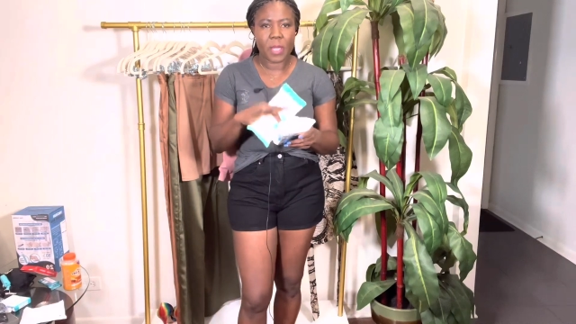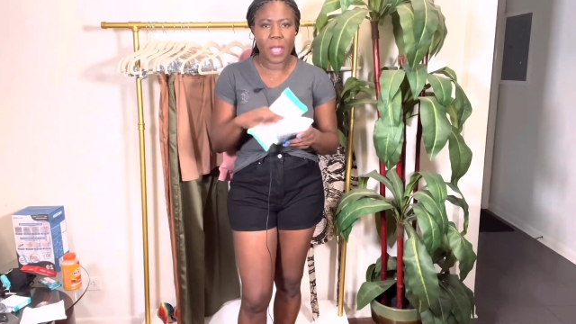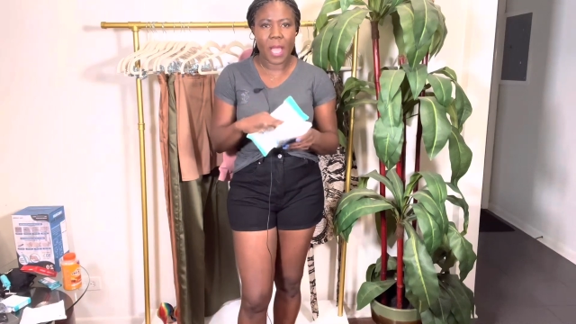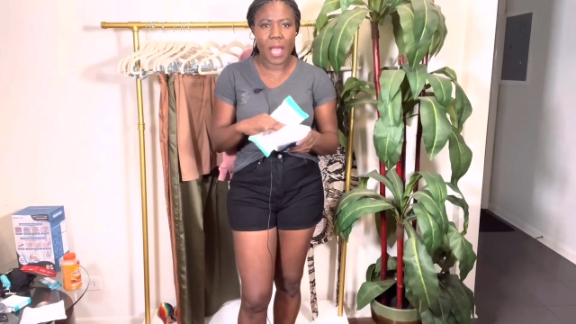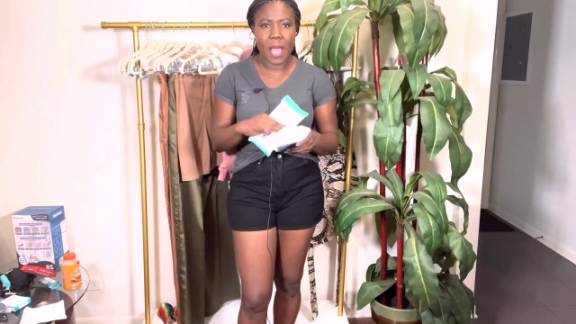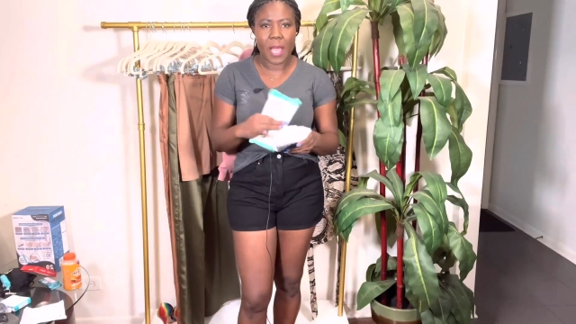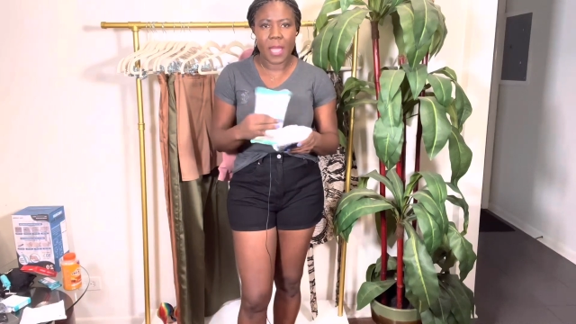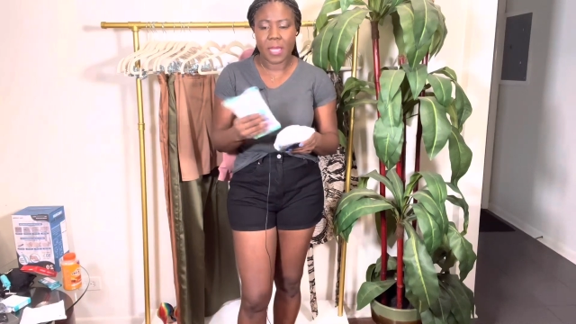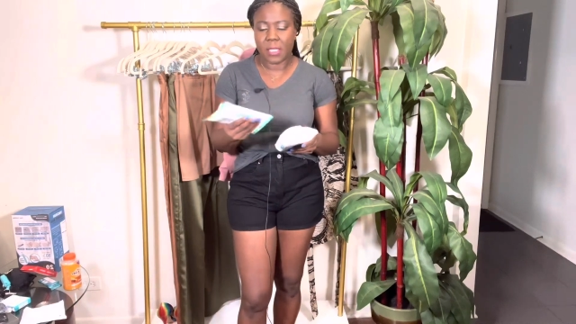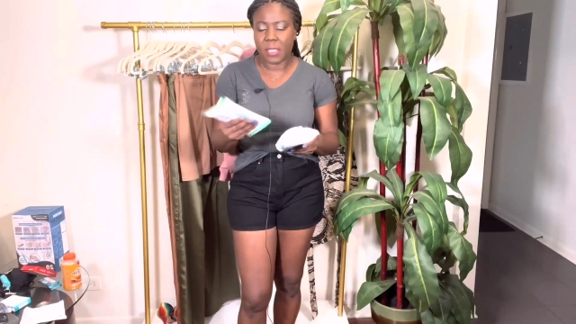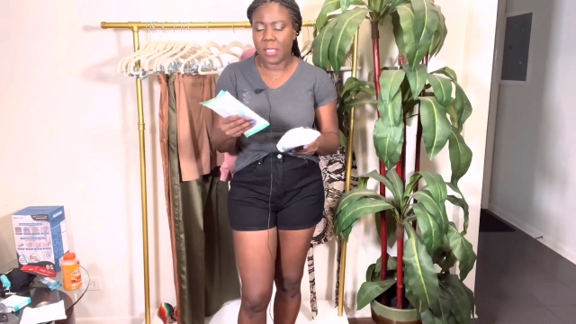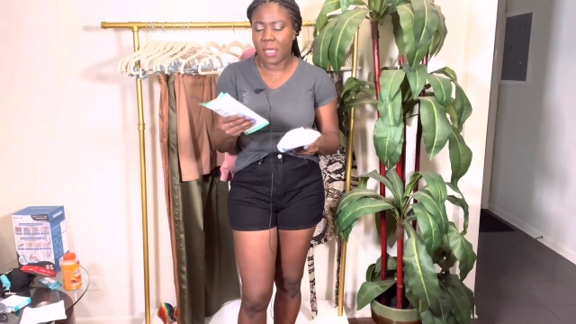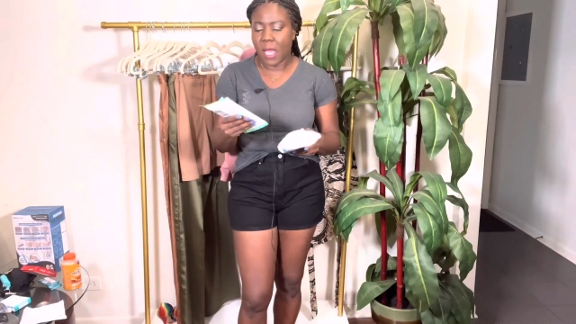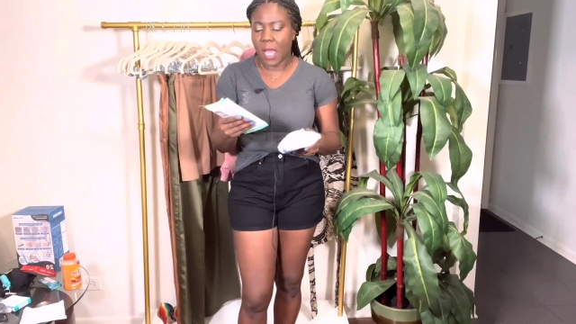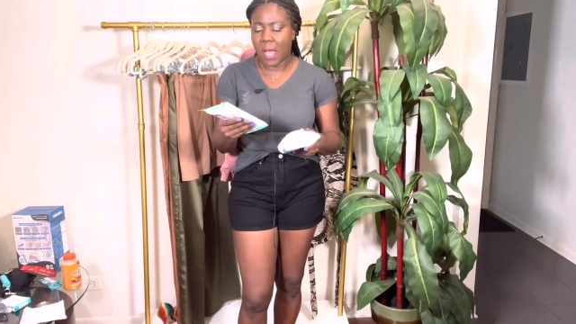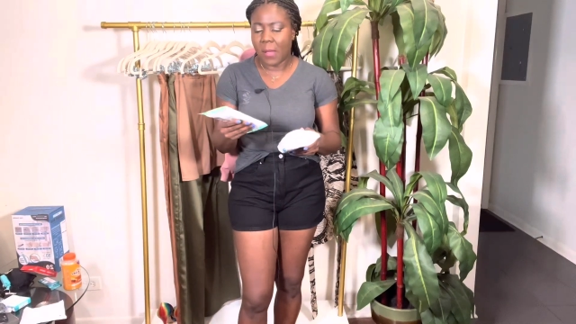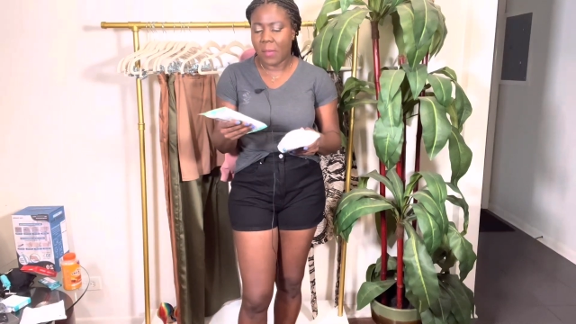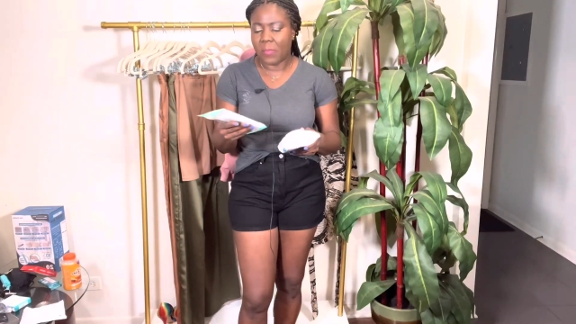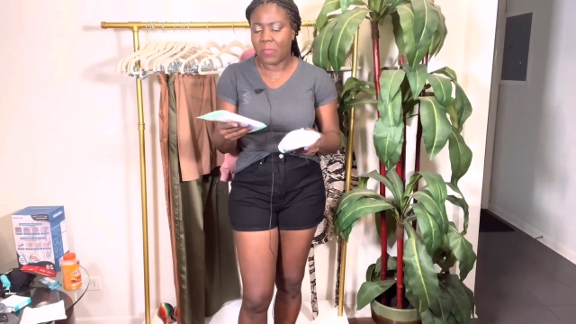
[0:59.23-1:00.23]
And
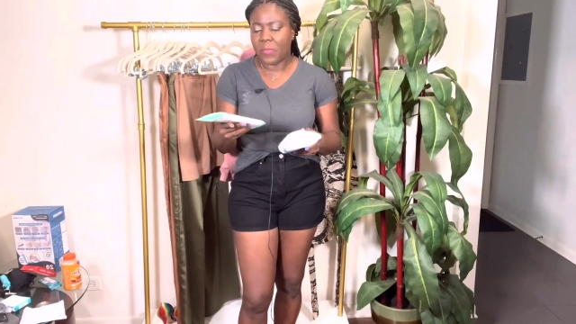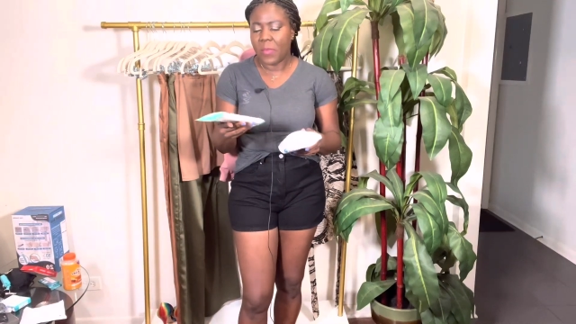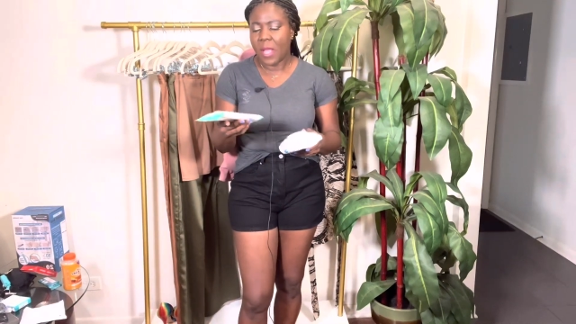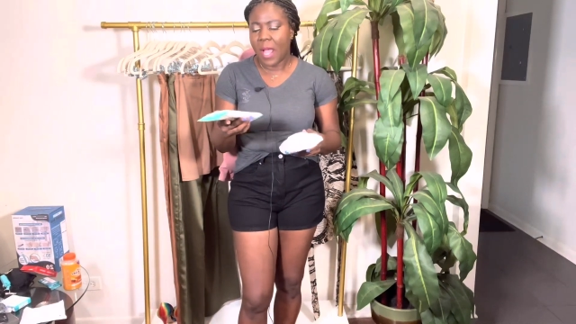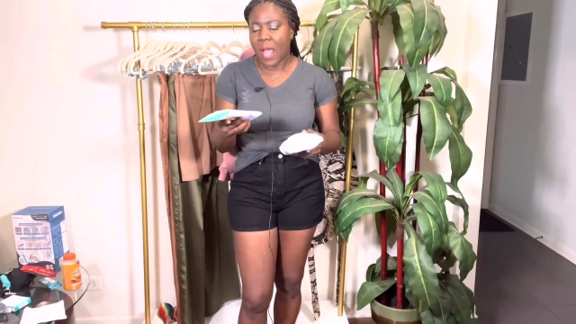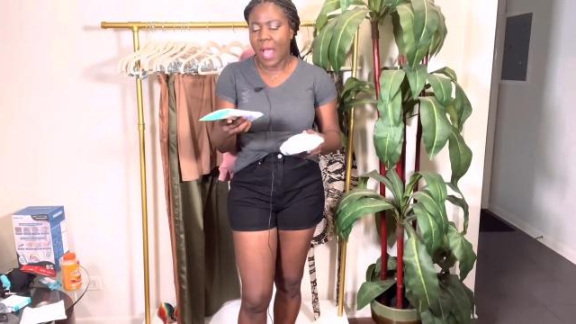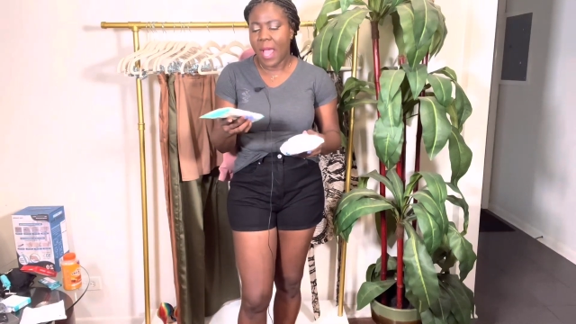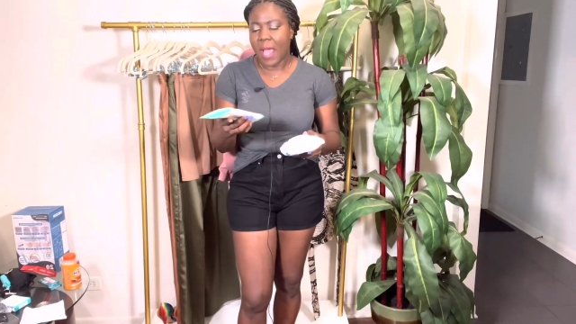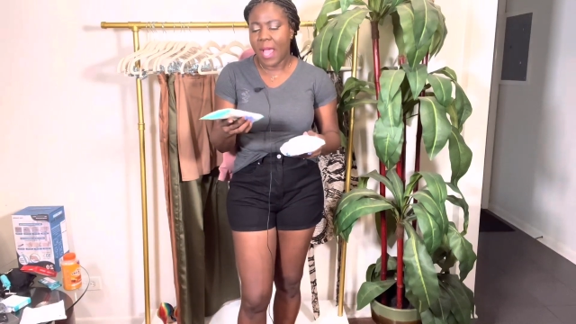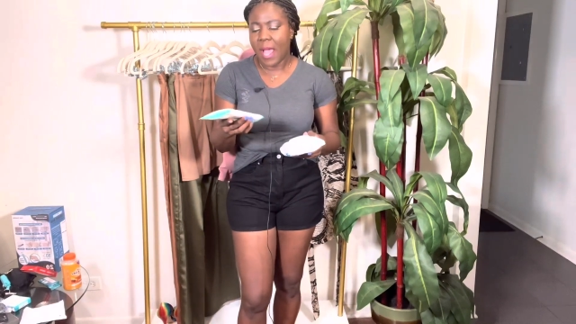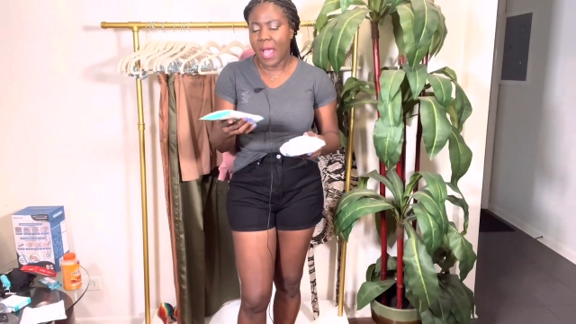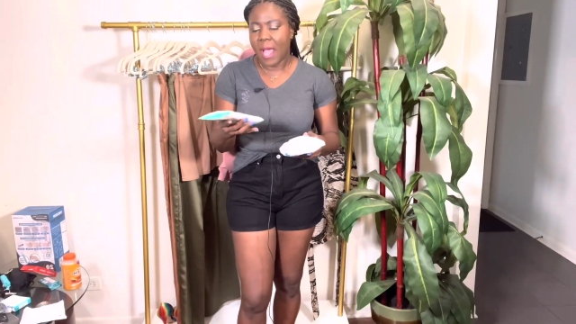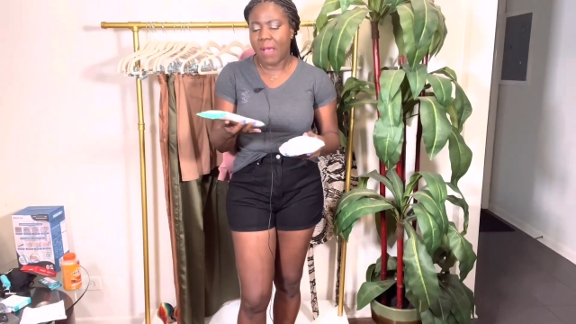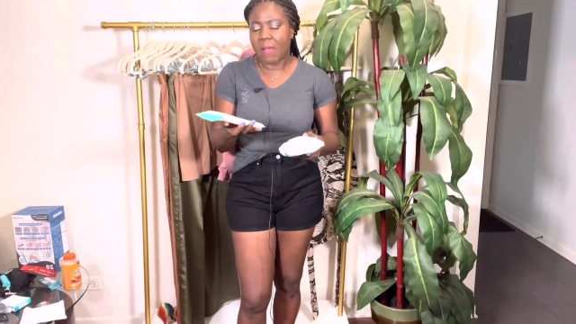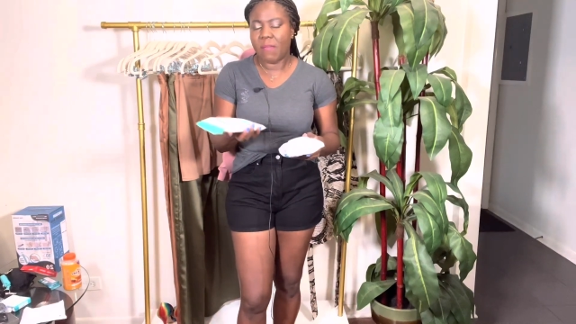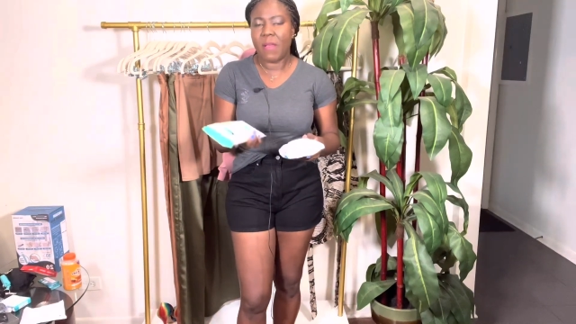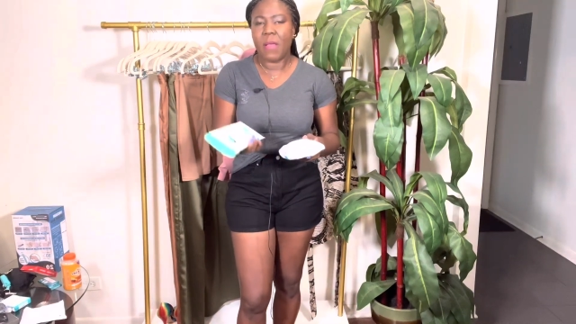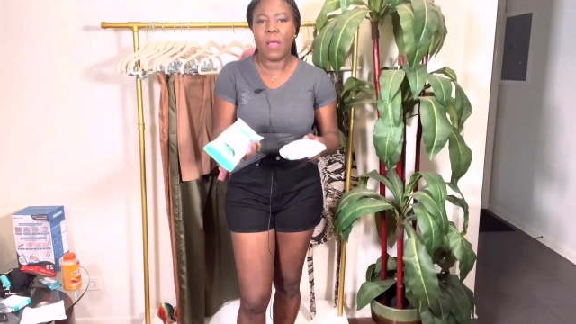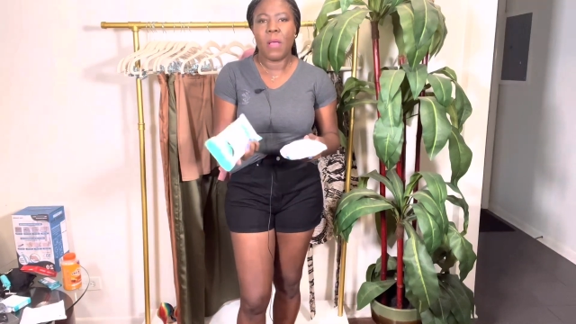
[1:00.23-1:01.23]
I
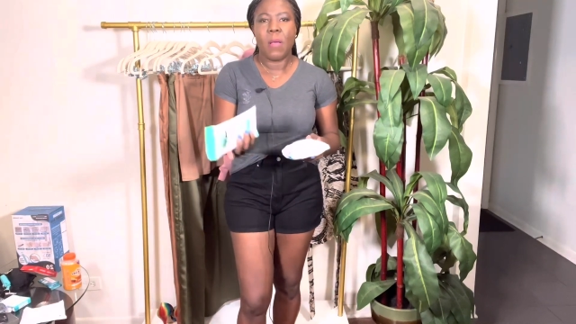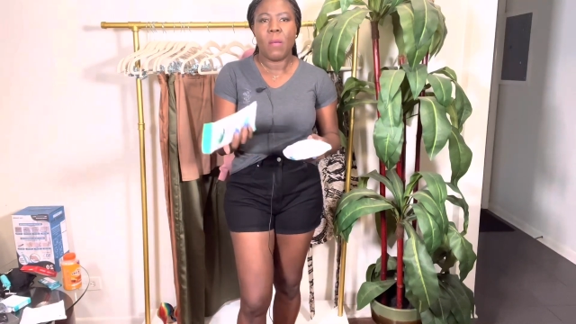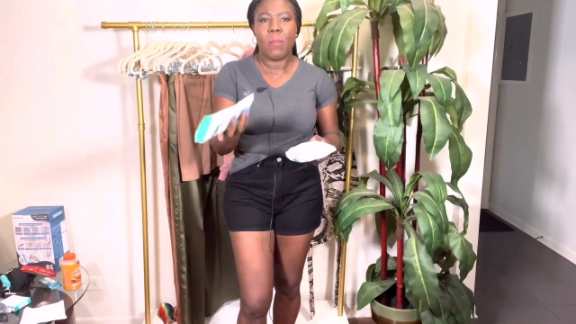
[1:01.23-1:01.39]
have